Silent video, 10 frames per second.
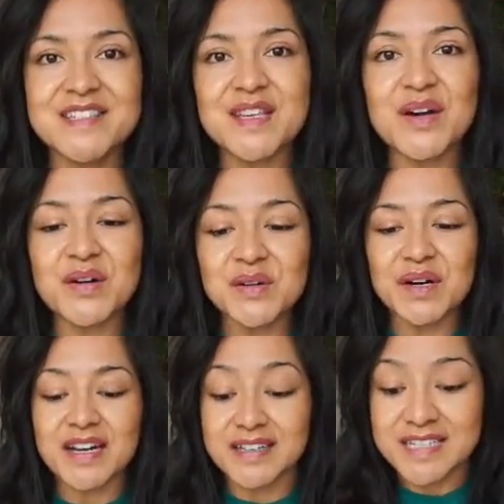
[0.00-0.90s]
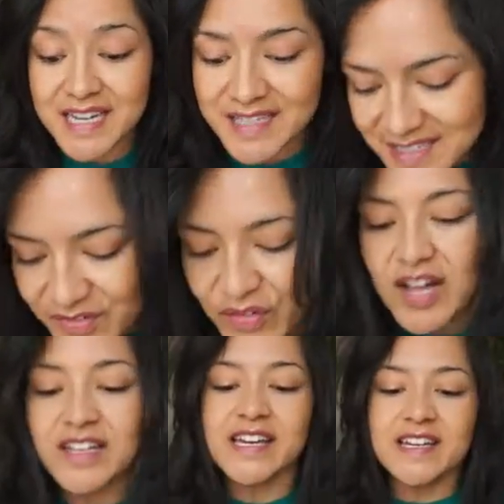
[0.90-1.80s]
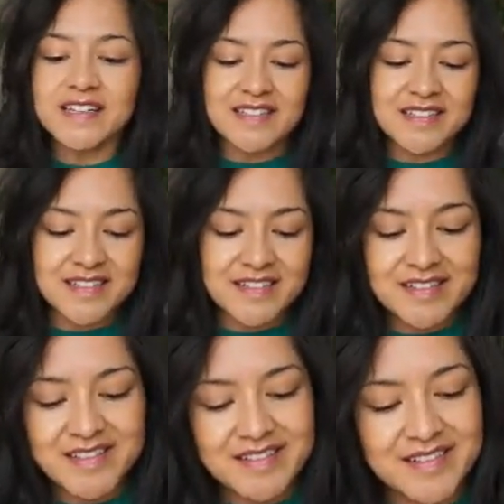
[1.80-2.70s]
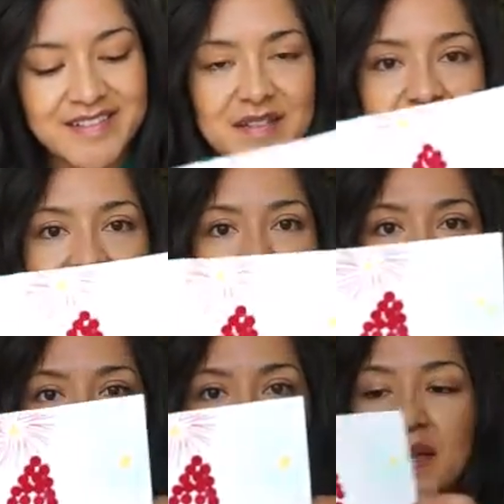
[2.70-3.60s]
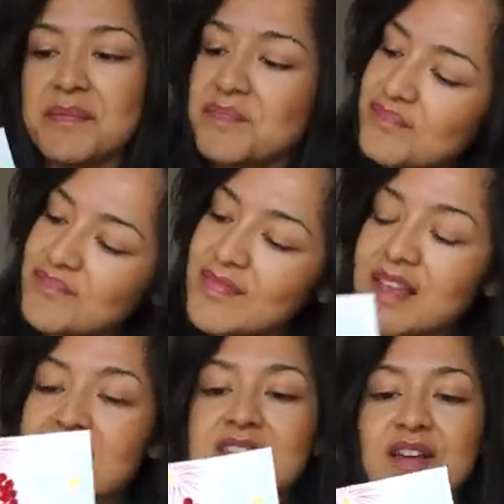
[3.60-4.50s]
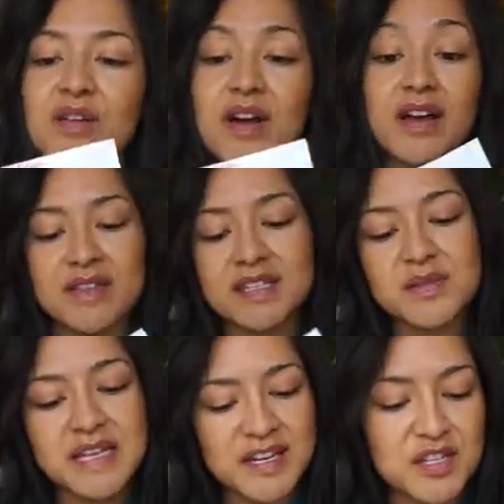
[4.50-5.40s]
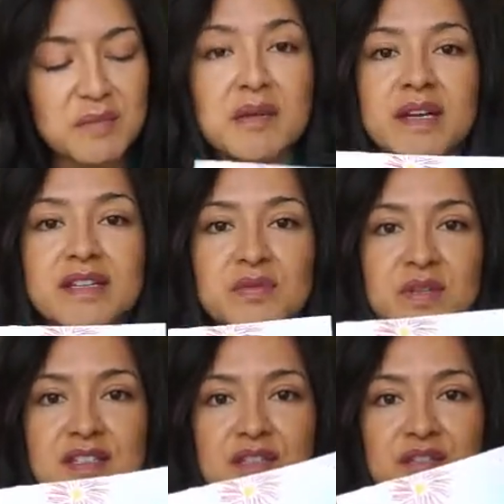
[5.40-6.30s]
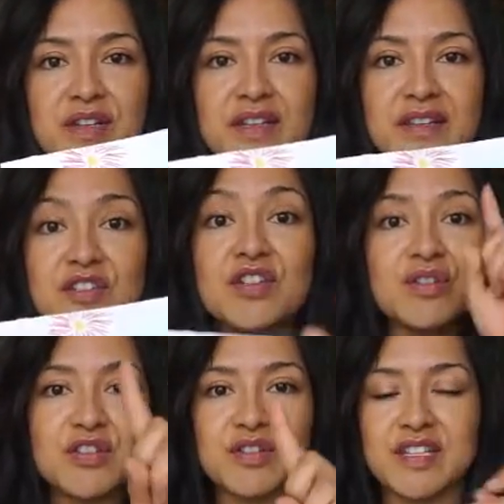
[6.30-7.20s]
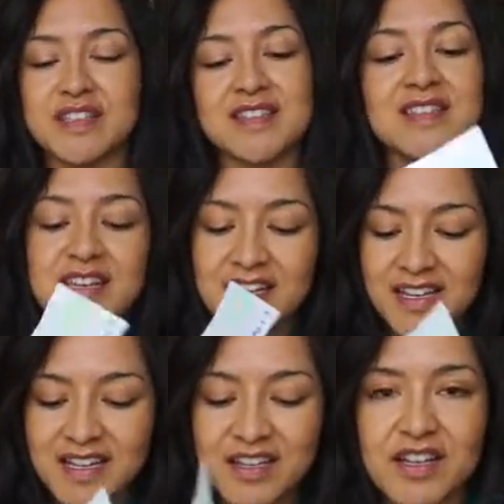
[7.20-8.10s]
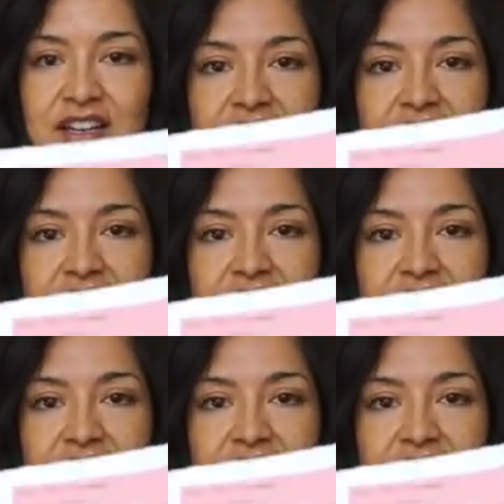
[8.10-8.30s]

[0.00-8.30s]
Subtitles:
So today is Diwali, by the way. So this was actually made by a sweet student. Two students. Look,